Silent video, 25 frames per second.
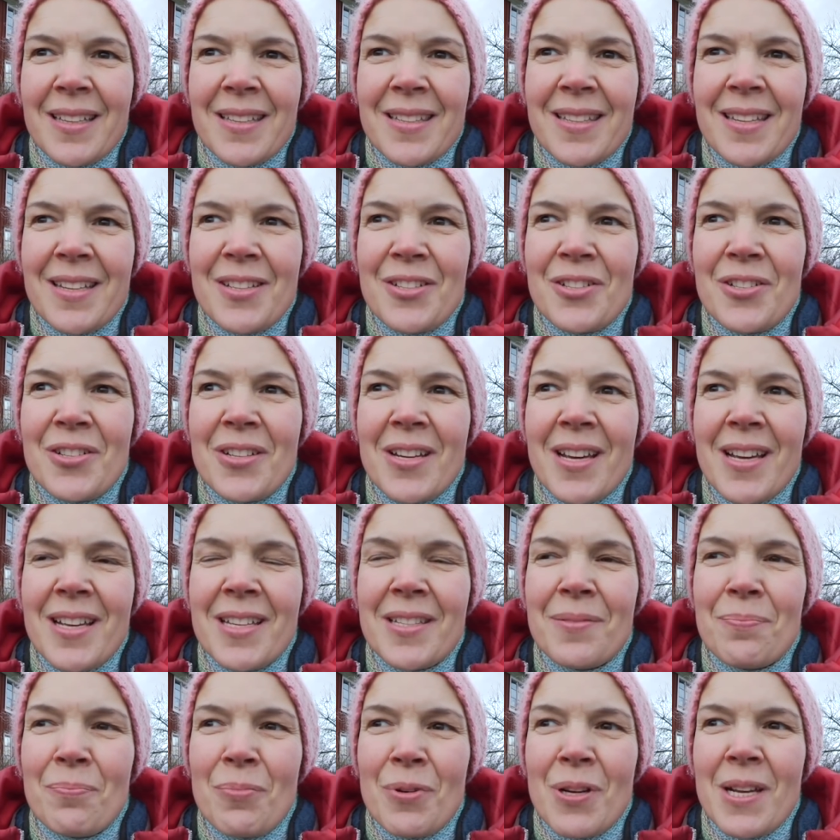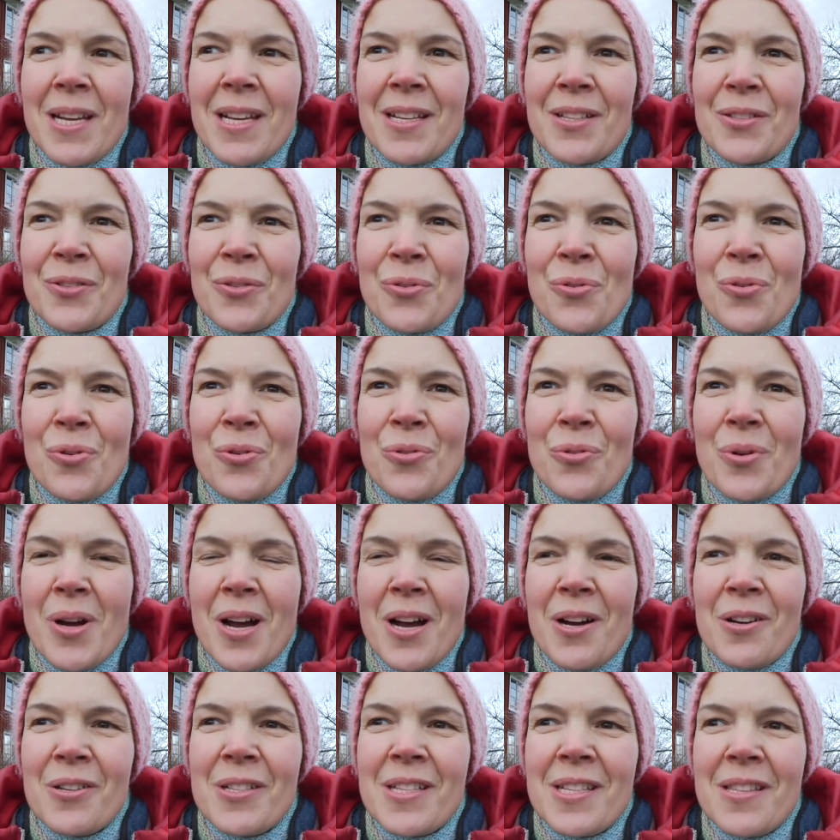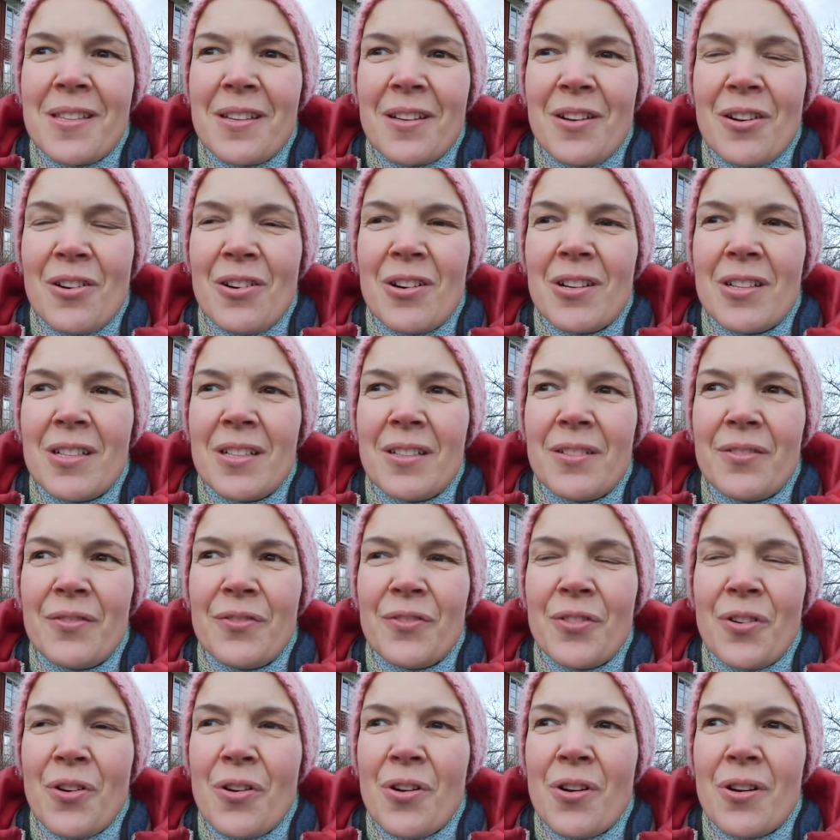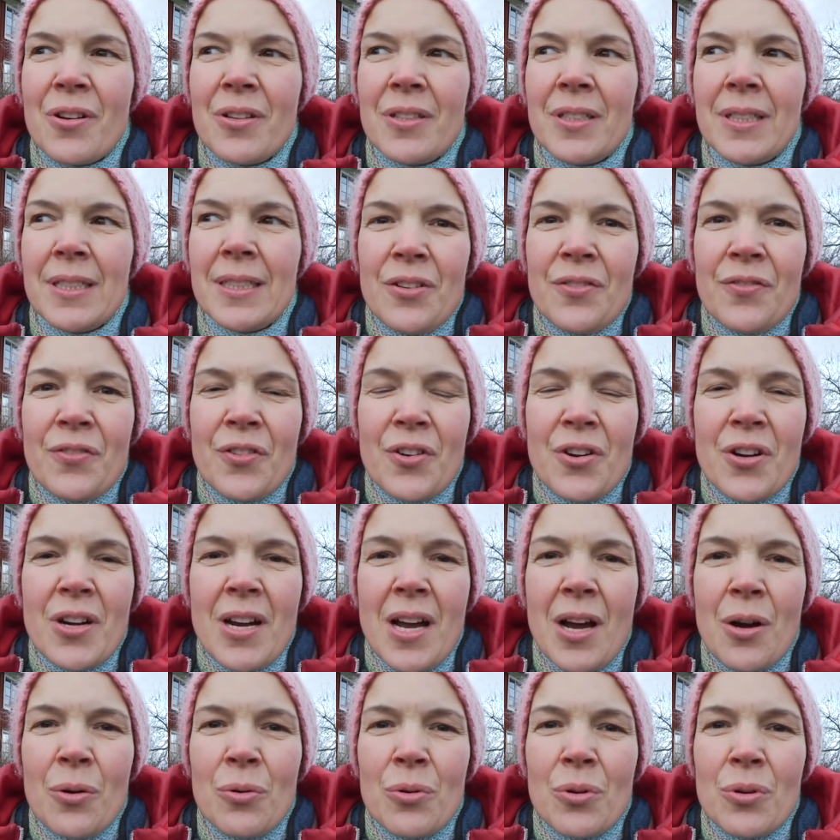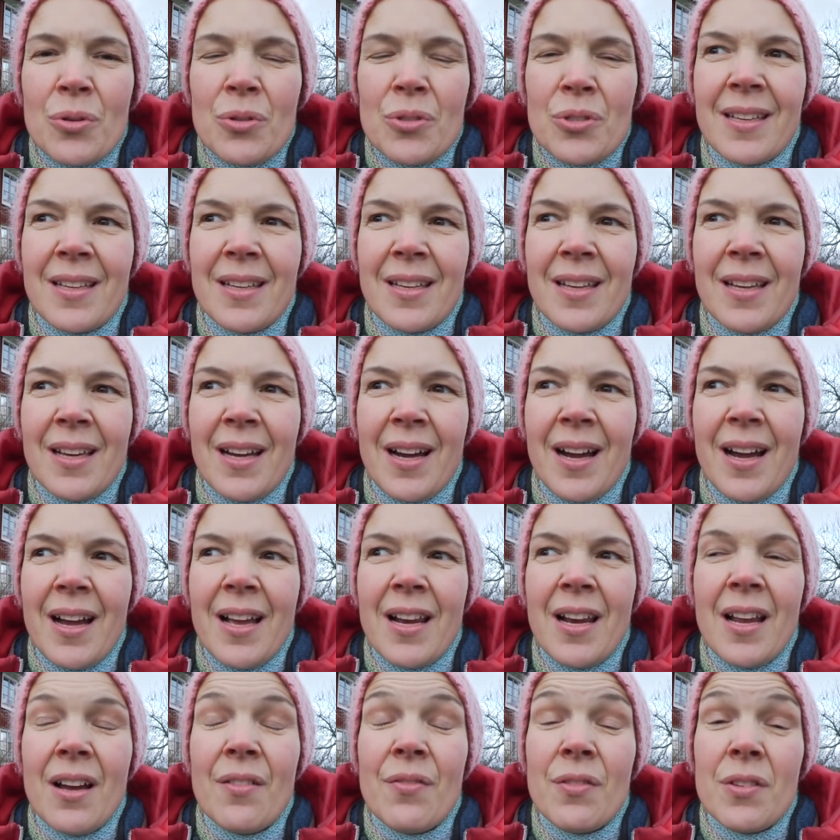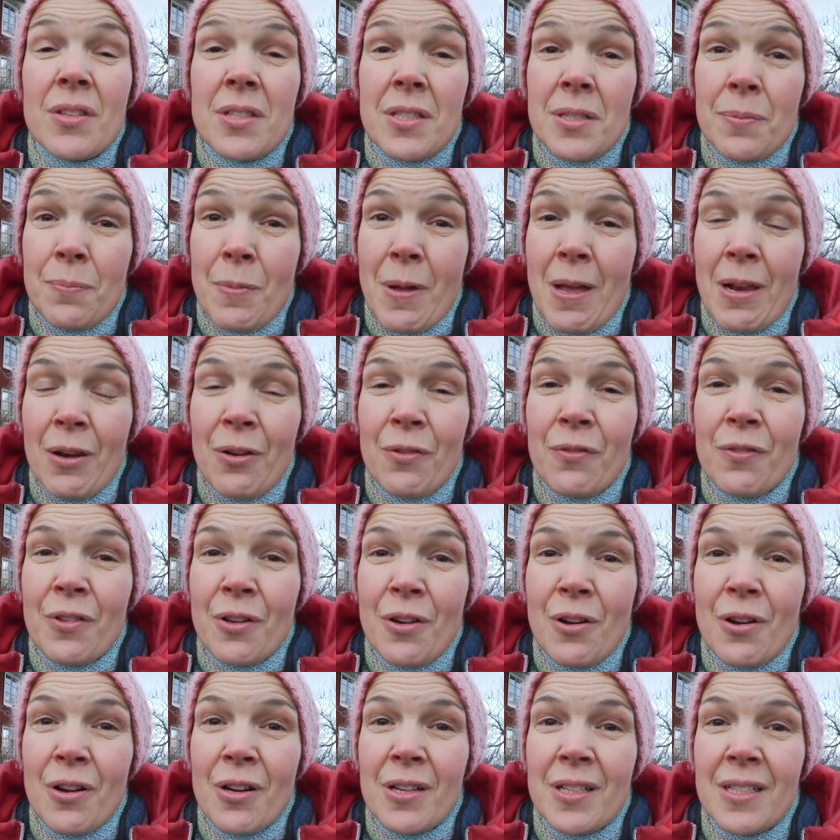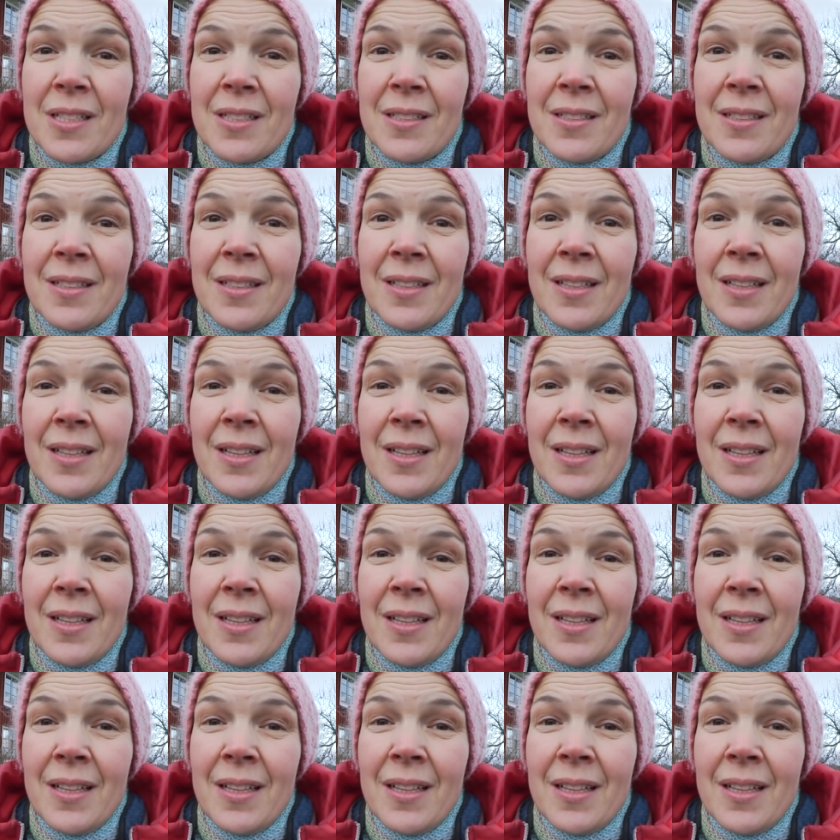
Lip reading: Such a nice break to go out in the garden for an hour or so. I love the smell of the garden.